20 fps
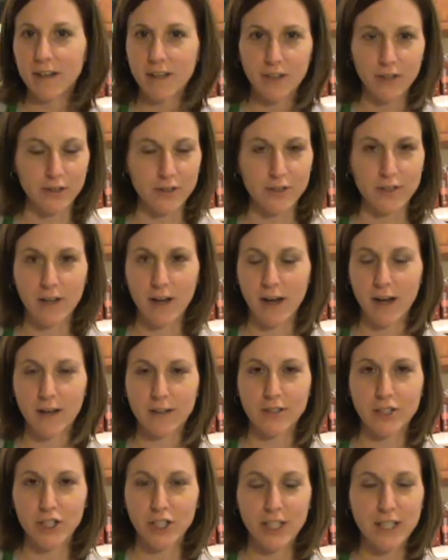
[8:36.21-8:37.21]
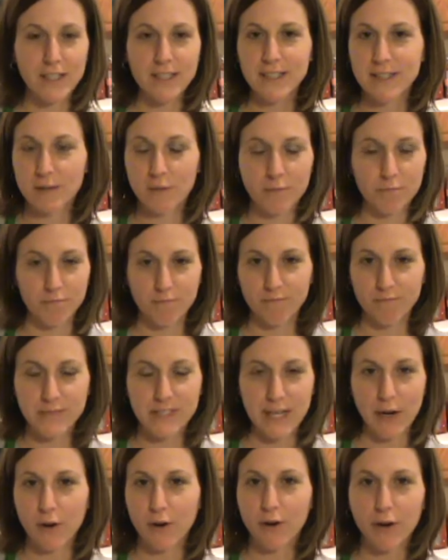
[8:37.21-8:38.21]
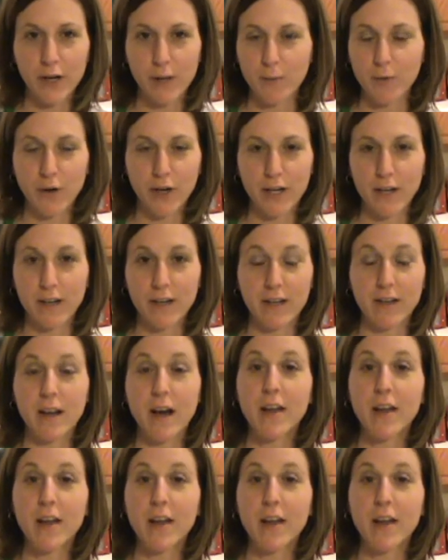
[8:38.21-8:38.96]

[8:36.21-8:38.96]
your cheese, sour cream, green onion.